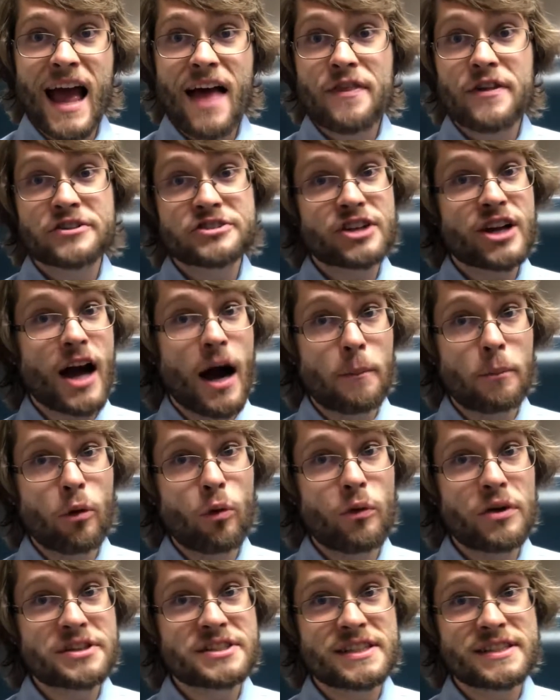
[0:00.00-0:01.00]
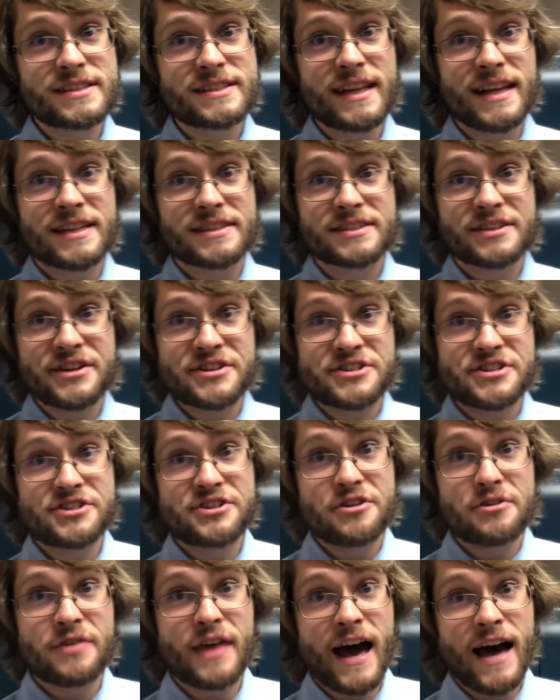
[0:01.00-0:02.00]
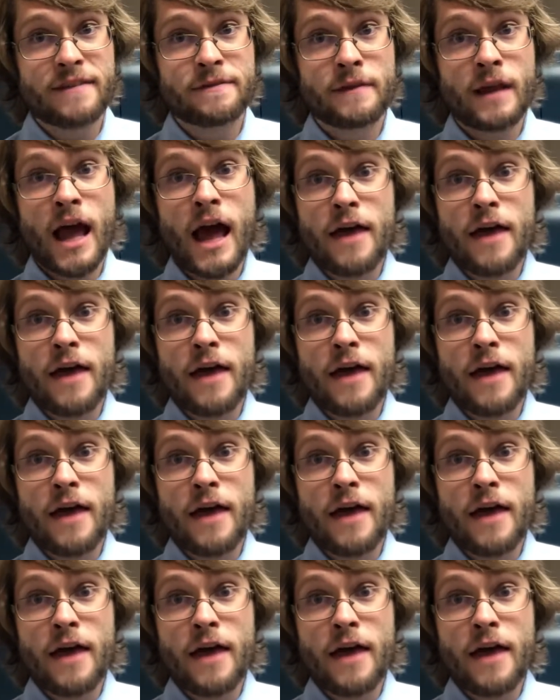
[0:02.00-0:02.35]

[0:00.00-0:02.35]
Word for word: There's a couple reasons that it's good to do that.